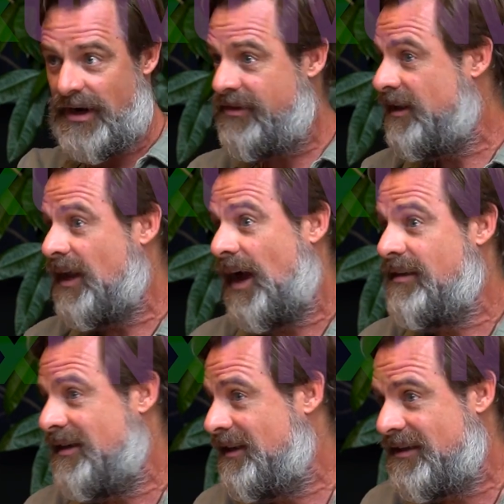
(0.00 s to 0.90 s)
and I
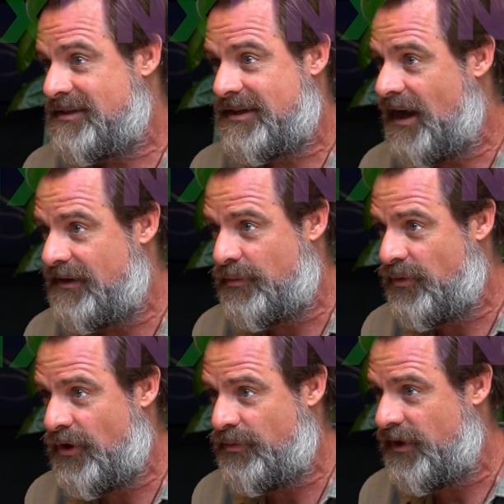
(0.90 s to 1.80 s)
think that's kind of
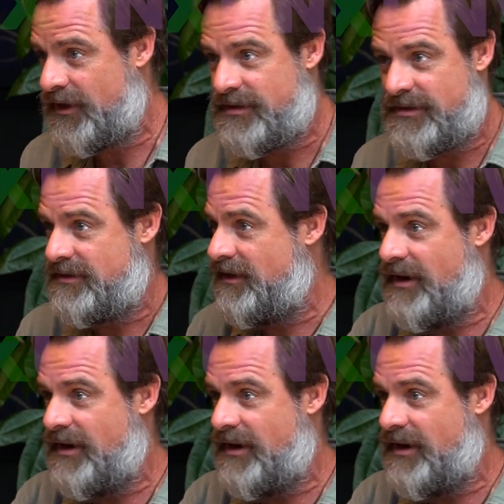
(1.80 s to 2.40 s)
appropriate because in